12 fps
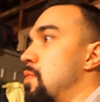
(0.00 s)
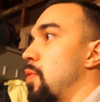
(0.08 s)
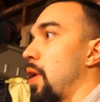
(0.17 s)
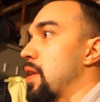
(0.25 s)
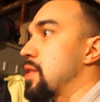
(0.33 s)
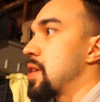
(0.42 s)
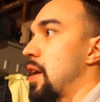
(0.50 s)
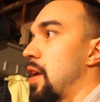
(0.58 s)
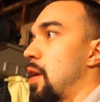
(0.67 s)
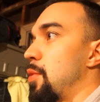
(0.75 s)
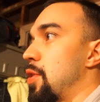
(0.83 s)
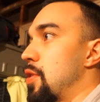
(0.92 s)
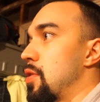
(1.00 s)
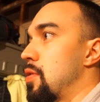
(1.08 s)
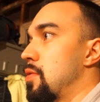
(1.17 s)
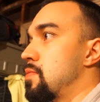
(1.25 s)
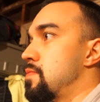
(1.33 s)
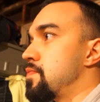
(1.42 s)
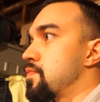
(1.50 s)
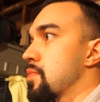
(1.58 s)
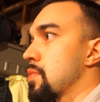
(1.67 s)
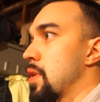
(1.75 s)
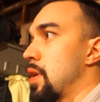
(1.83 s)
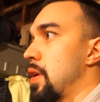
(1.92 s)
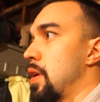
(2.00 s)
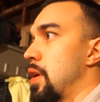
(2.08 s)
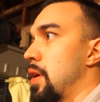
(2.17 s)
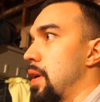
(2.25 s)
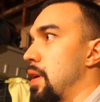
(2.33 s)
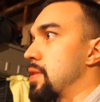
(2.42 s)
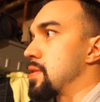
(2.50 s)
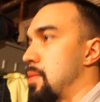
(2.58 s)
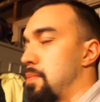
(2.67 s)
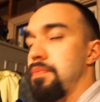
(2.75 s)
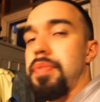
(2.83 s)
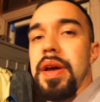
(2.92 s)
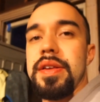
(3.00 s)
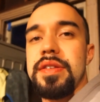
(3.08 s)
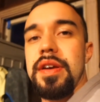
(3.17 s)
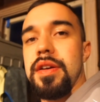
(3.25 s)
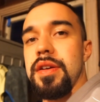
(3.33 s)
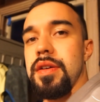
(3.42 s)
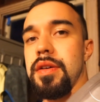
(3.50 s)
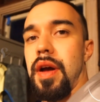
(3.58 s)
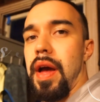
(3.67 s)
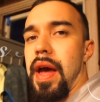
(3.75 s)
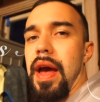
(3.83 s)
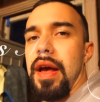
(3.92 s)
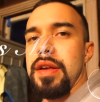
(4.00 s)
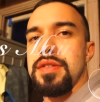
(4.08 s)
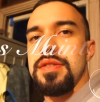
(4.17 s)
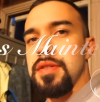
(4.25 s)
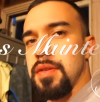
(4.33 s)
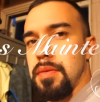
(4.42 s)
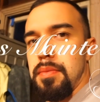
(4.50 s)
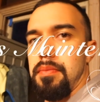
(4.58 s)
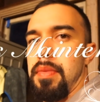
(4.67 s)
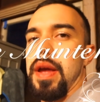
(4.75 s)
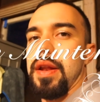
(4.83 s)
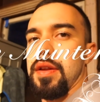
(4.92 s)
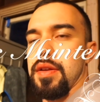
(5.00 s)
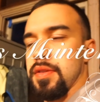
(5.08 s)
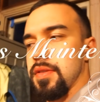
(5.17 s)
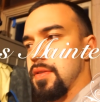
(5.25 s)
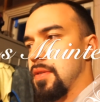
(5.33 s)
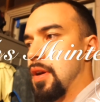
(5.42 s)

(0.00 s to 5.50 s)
What I decided I'm gonna do is some basic ass maintenance.